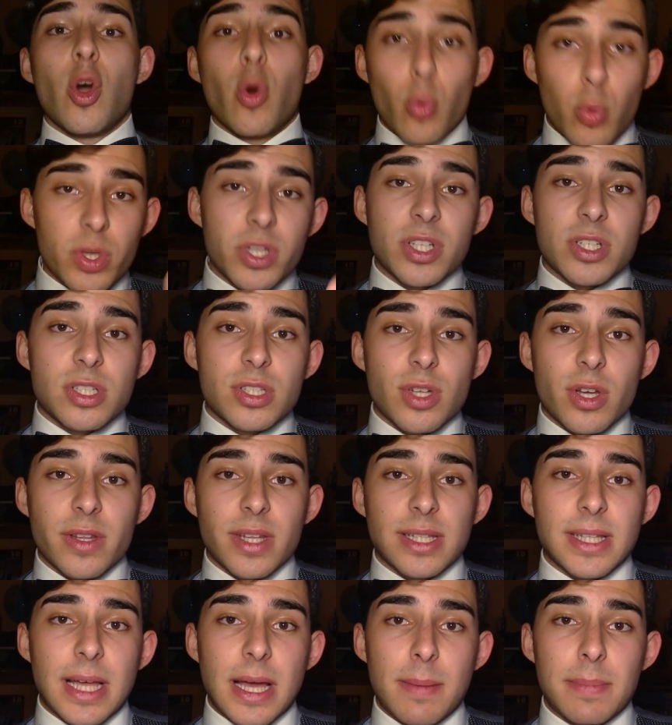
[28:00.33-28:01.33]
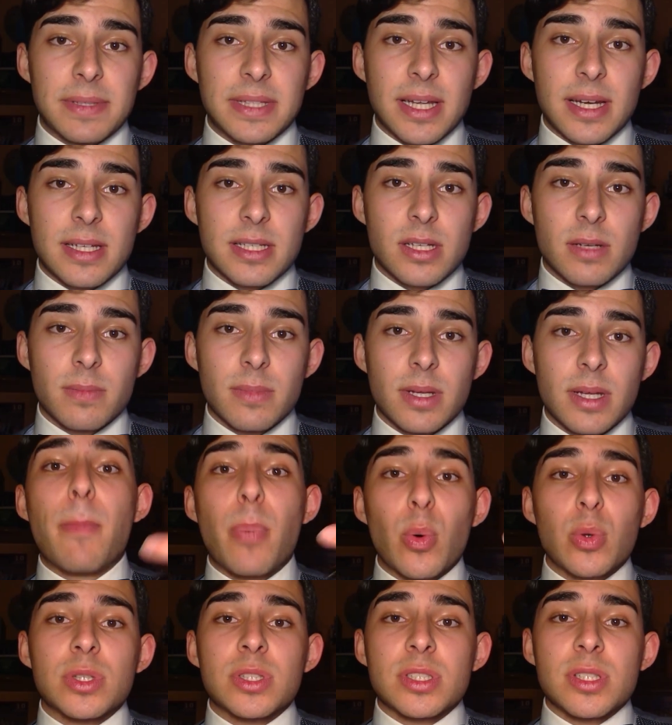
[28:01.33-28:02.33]
We just saw that capitalism
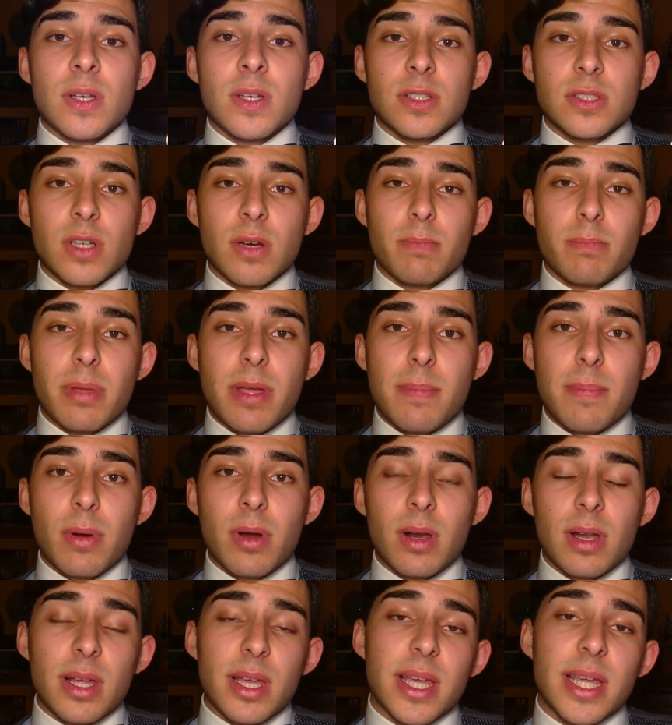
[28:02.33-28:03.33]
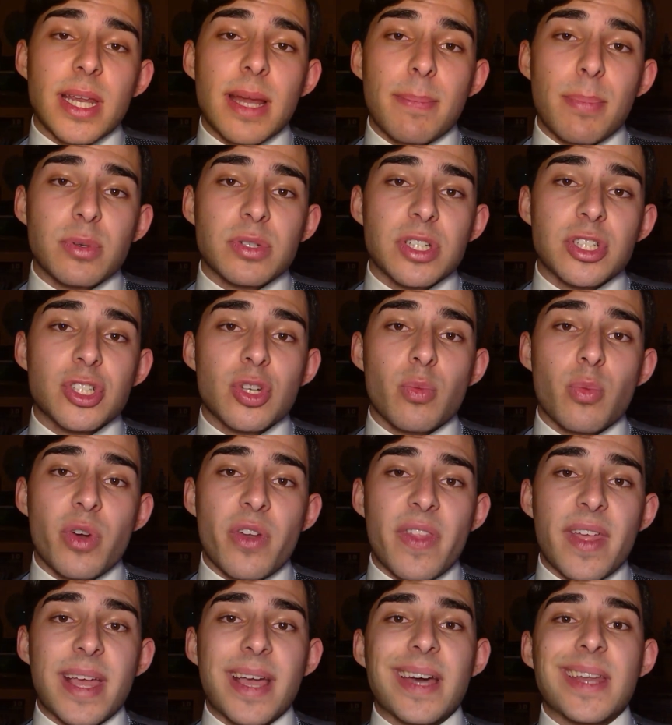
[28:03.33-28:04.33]
puts some people in a position where
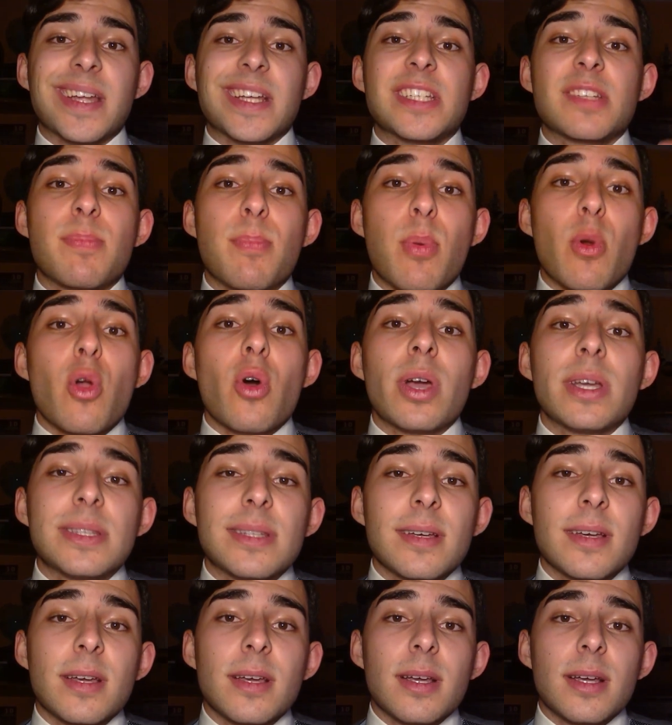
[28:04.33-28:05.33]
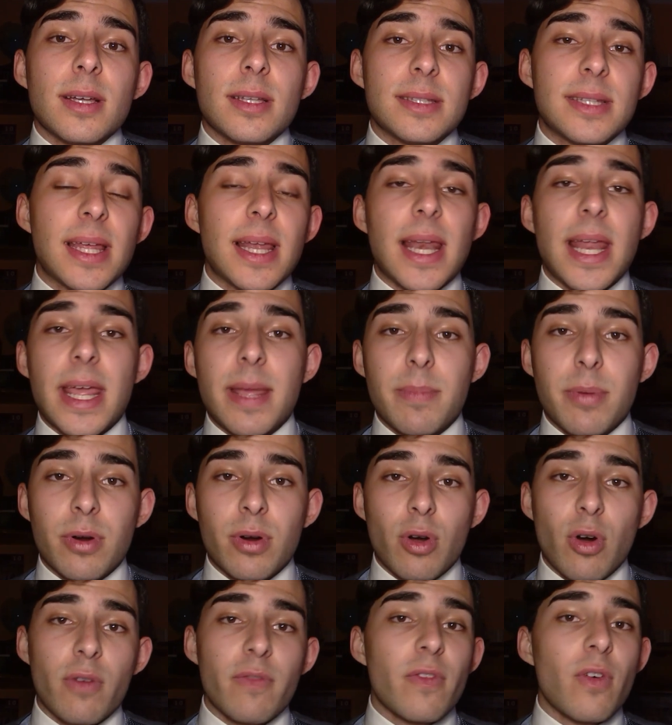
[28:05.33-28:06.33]
they can exploit the
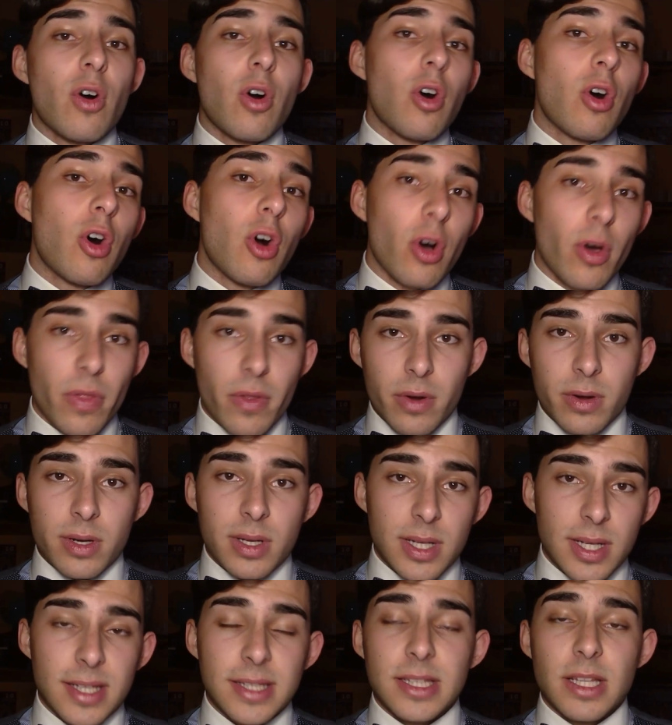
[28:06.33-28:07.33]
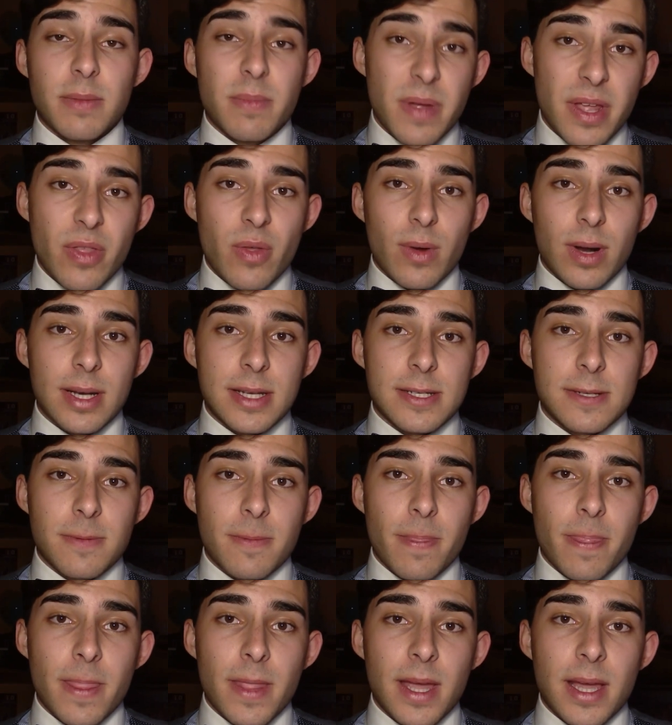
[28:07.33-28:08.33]
labor of other individuals.
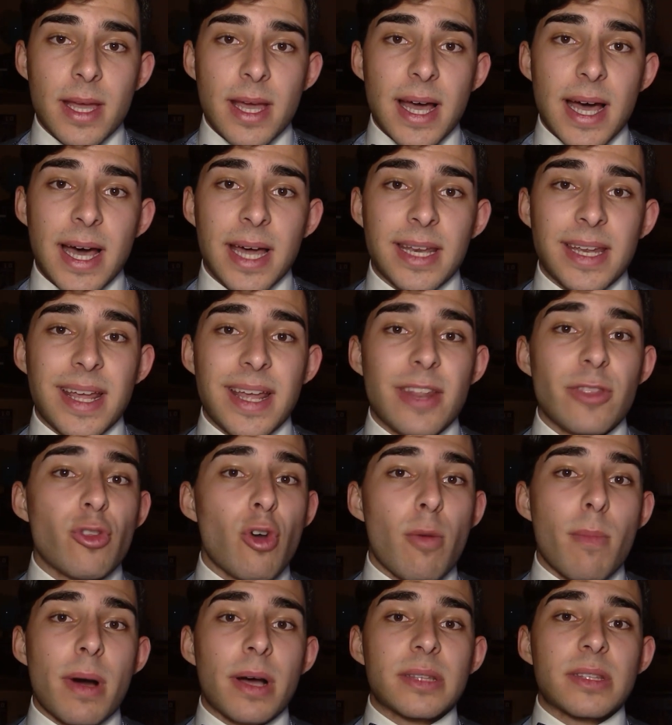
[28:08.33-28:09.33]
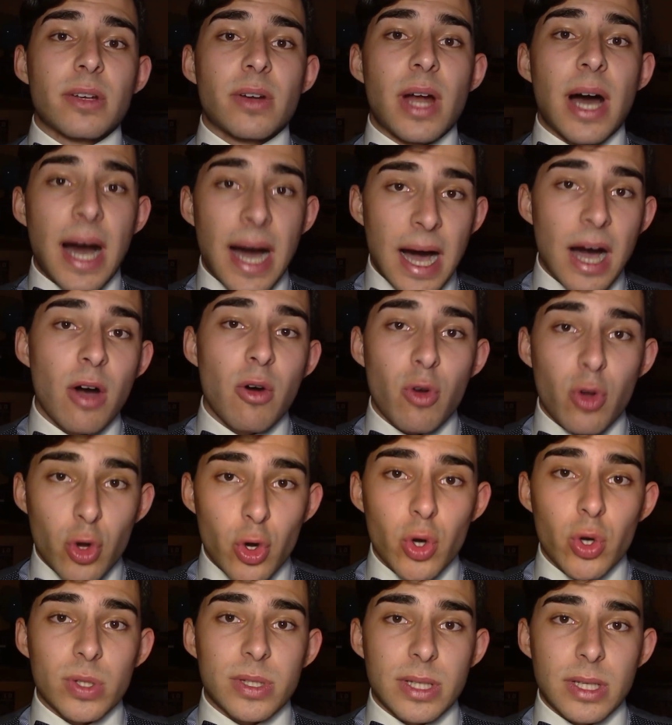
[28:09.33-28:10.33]
And no matter how
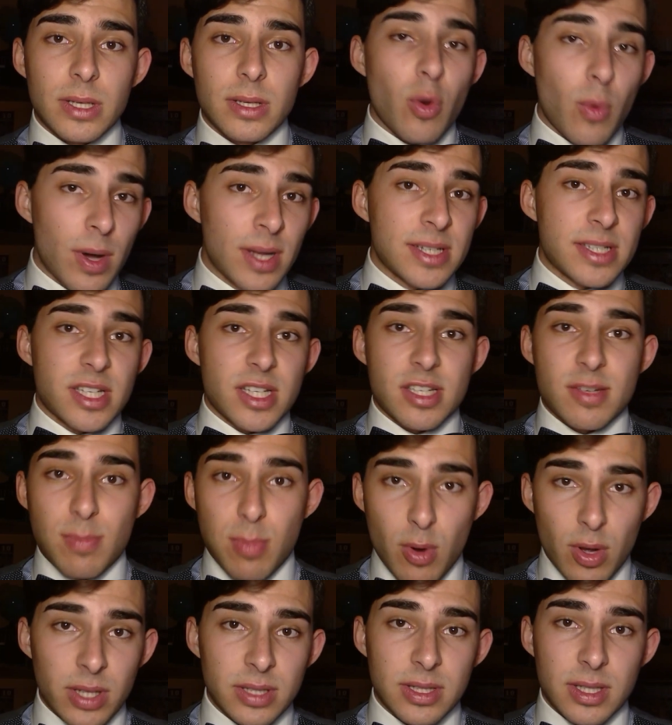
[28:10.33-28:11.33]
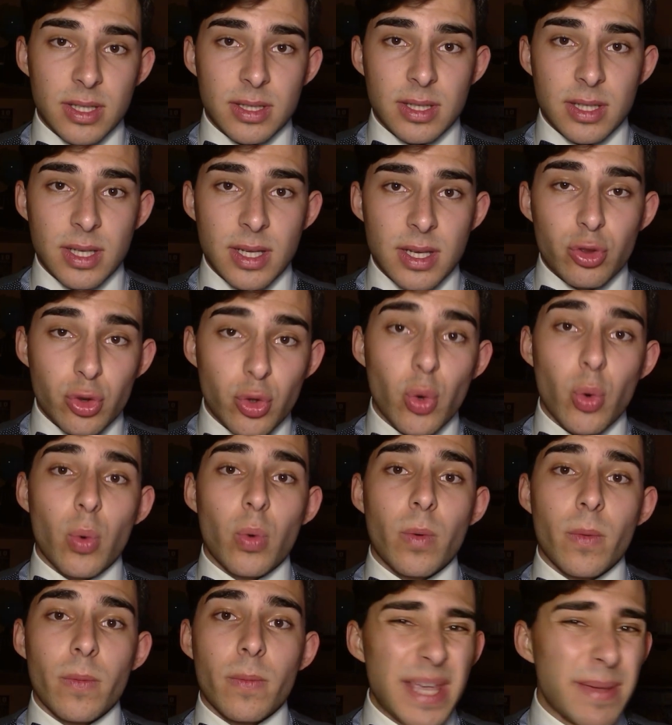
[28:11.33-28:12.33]
good the ones exploited
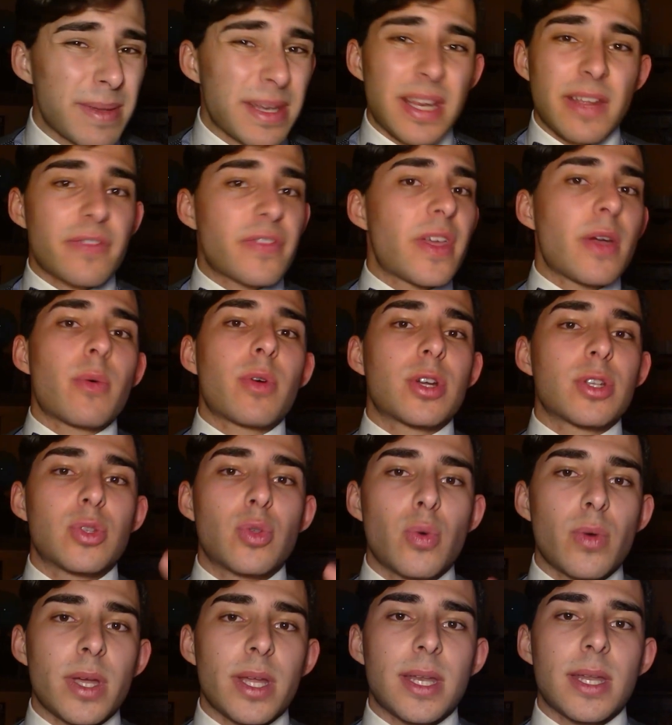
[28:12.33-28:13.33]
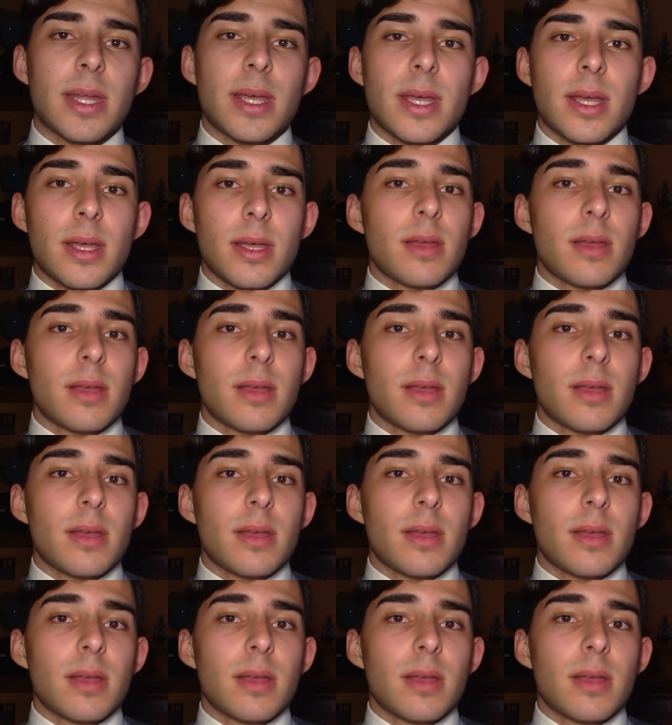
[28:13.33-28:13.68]
do, even if they were doing